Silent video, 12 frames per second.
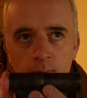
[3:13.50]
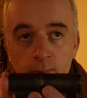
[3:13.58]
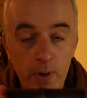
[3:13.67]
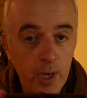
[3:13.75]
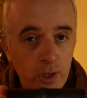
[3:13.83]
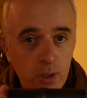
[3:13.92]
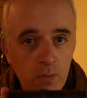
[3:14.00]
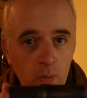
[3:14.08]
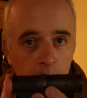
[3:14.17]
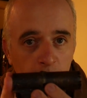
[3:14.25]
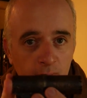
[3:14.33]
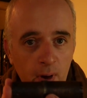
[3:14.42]
version
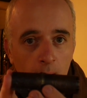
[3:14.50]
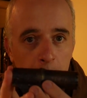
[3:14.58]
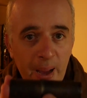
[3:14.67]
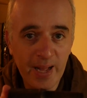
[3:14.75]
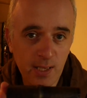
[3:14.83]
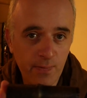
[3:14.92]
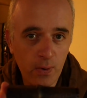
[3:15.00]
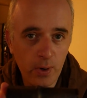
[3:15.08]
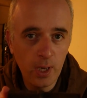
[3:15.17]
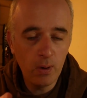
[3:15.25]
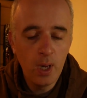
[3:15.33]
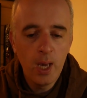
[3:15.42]
would be far better for
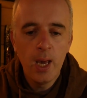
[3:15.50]
you,